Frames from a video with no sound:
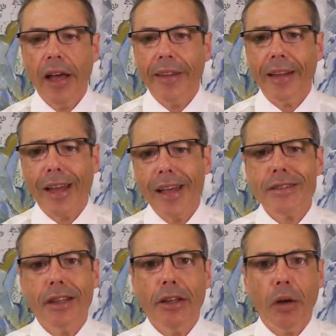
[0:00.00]
And the
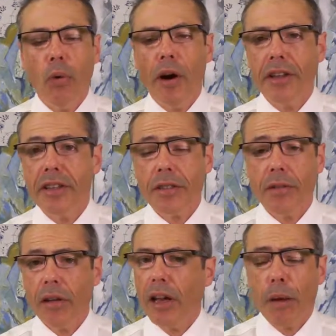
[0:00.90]
last thing they want is,
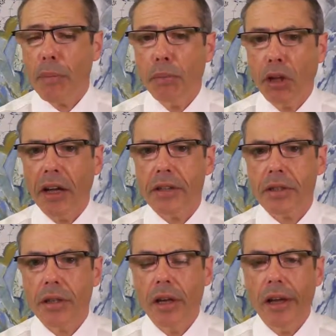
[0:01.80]
and I'll be
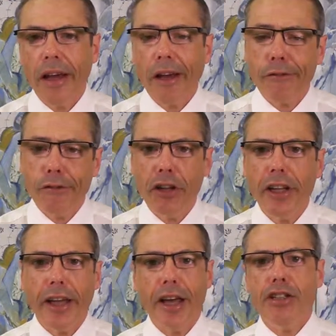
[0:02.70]
blunt, a
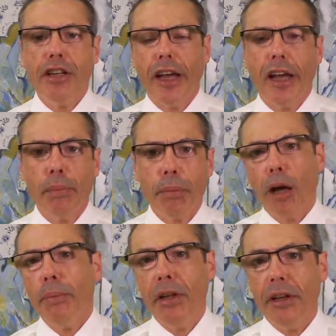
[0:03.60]
fully educated
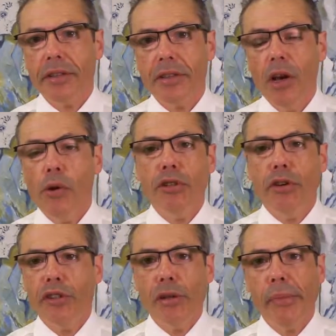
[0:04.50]
populace who's
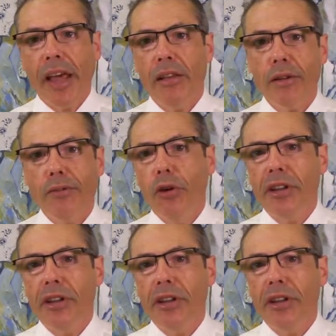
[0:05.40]
going to demand the full